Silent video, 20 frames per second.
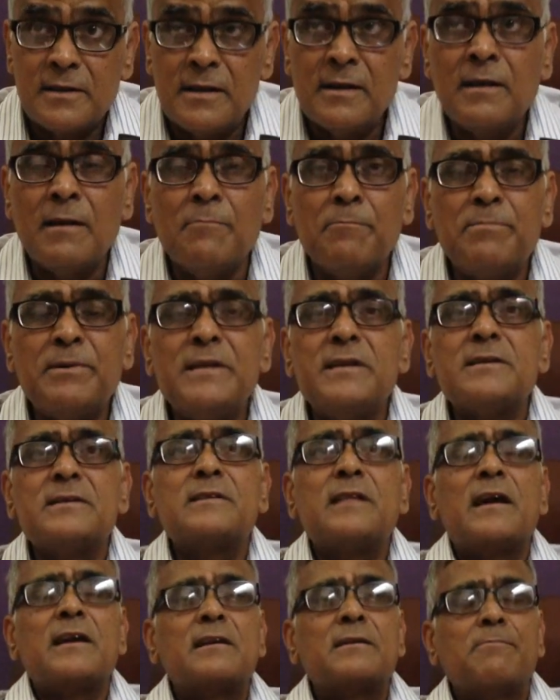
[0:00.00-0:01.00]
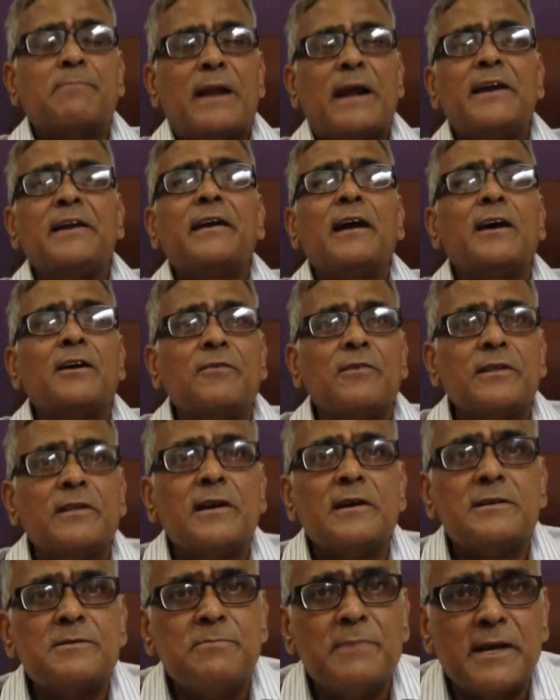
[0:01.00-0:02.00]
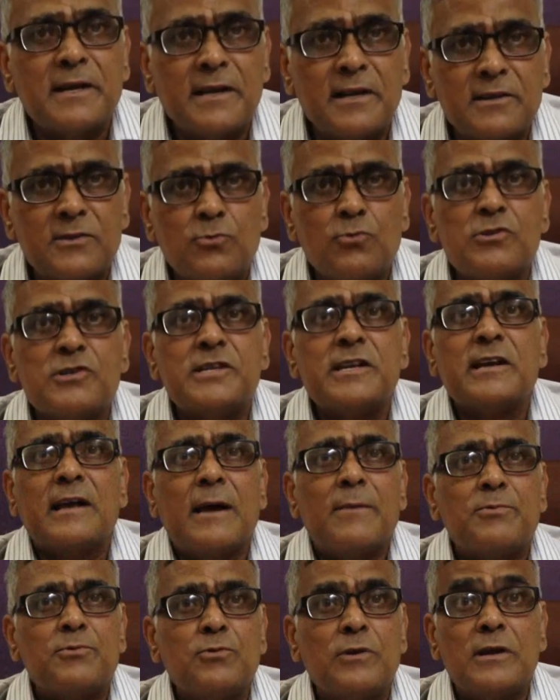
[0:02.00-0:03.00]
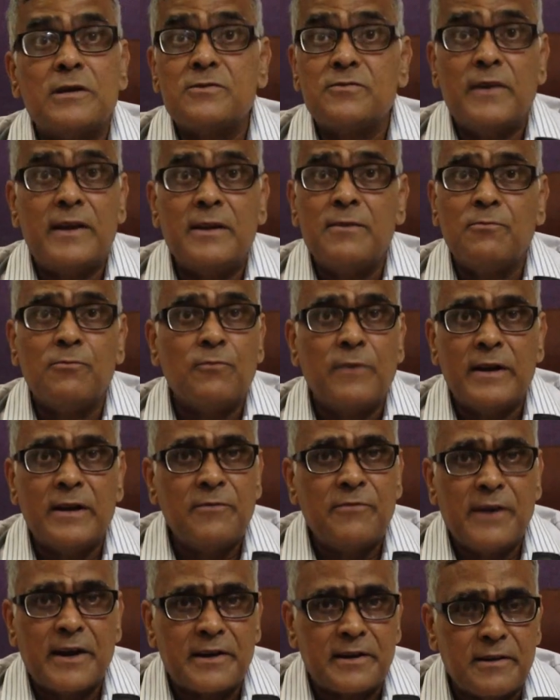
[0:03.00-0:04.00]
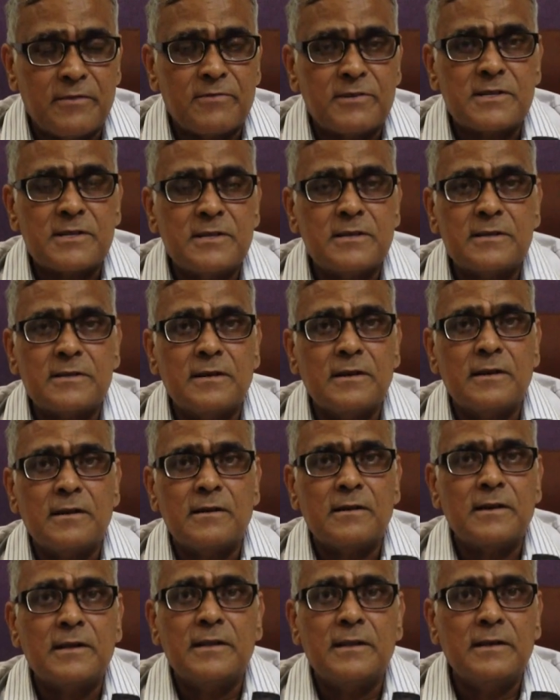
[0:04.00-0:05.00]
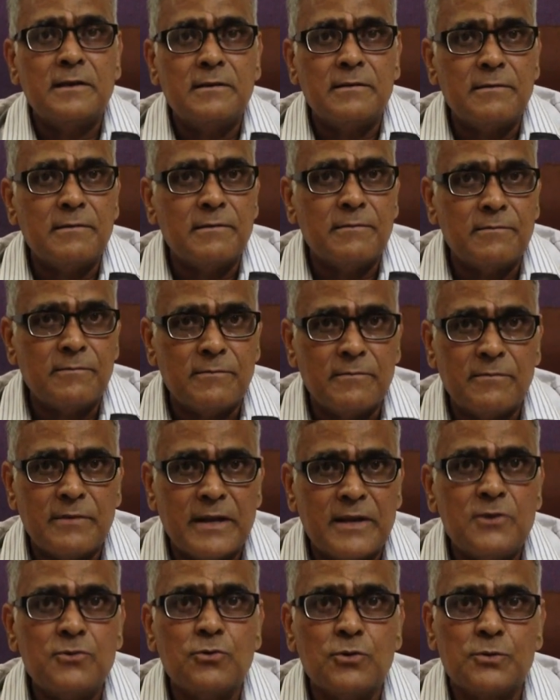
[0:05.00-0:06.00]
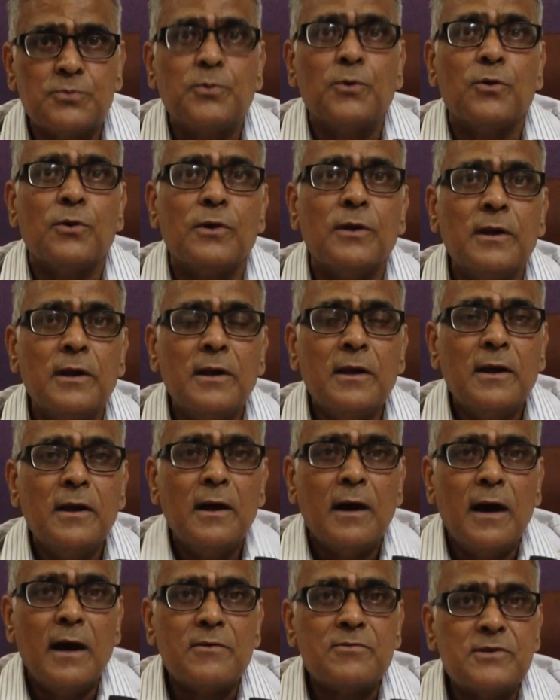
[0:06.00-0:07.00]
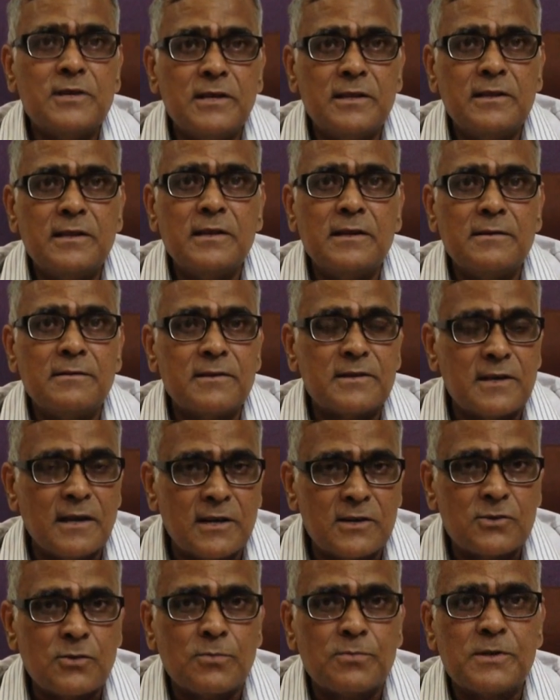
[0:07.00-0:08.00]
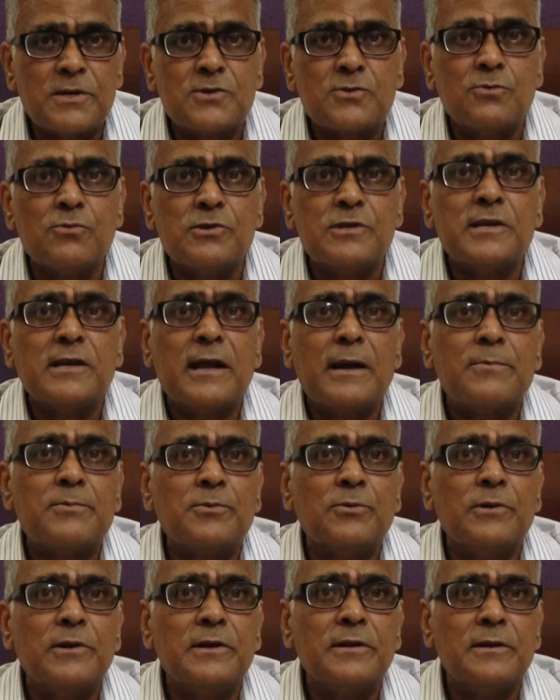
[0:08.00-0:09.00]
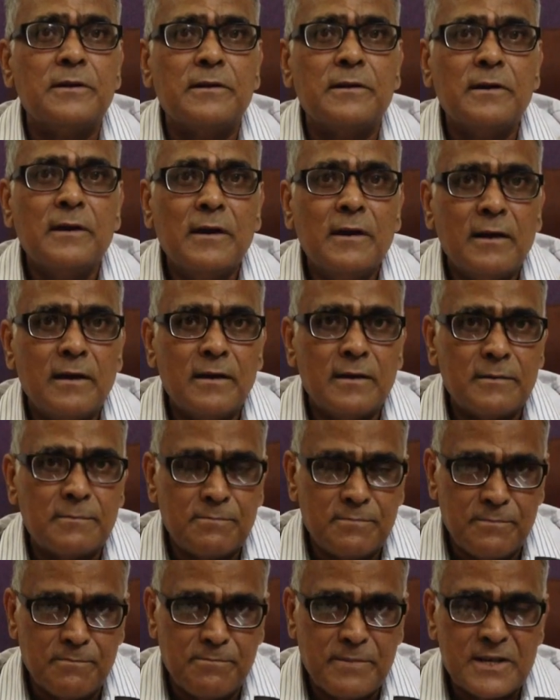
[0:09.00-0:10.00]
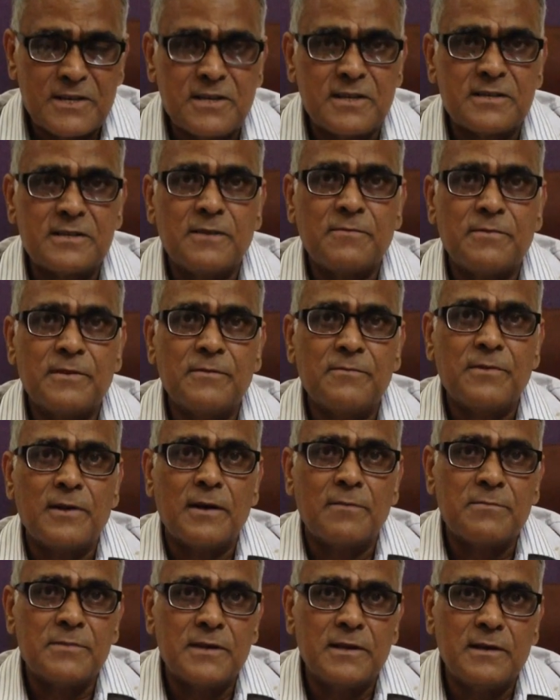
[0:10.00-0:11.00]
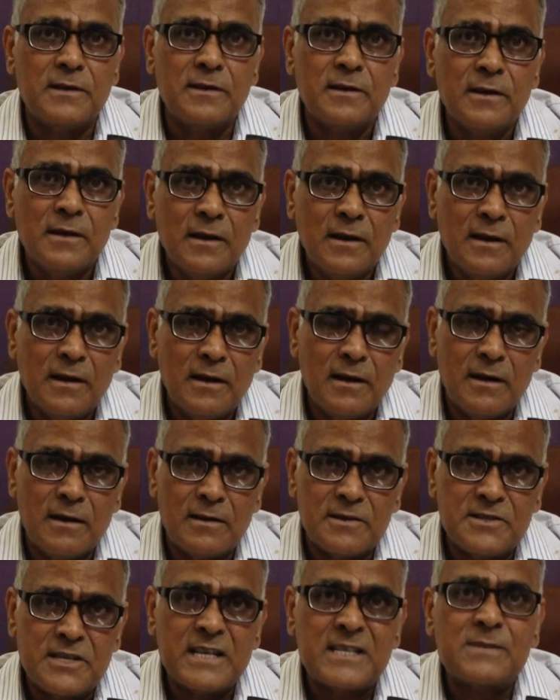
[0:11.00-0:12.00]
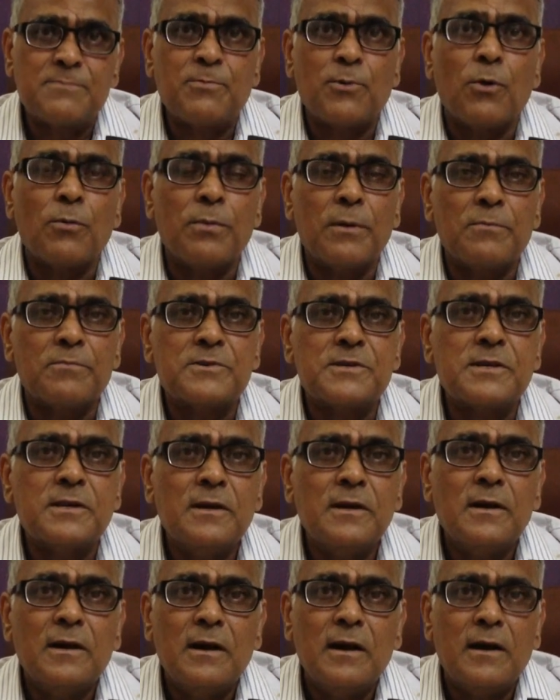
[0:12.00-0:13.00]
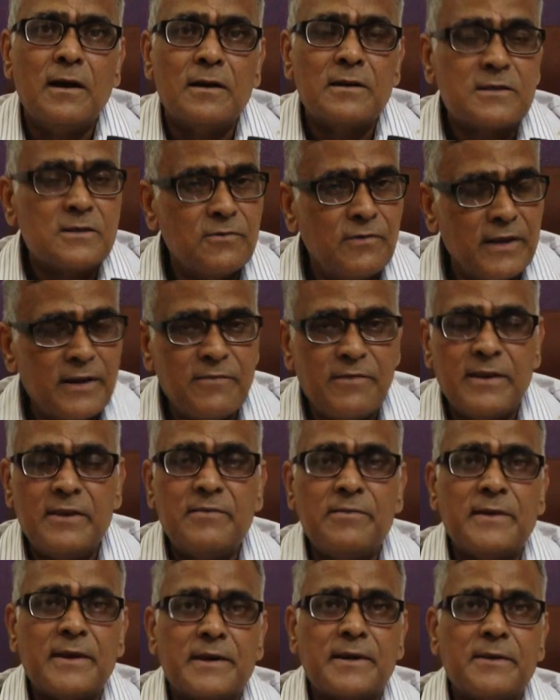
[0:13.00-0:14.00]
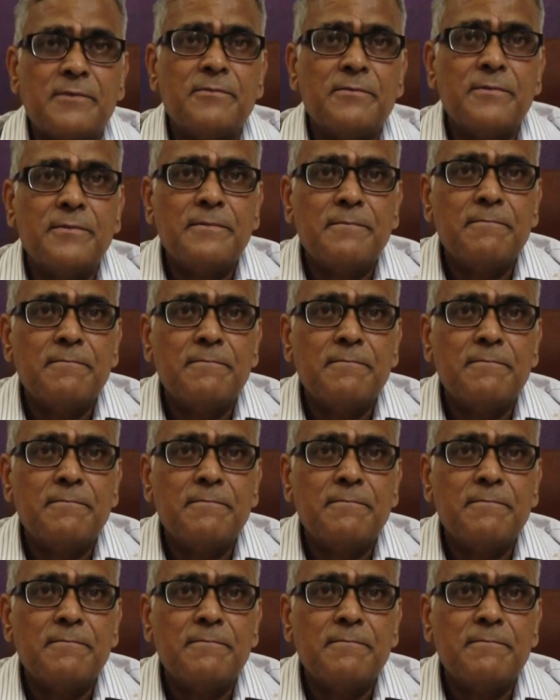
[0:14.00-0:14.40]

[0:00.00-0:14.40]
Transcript: Certain companies like Plant Ayurveda is making Tulsi capsule. It's very, very effective. This is really very useful. I have seen the results of this Tulsi capsule in patients suffering from the chest problems. It's very, very effective.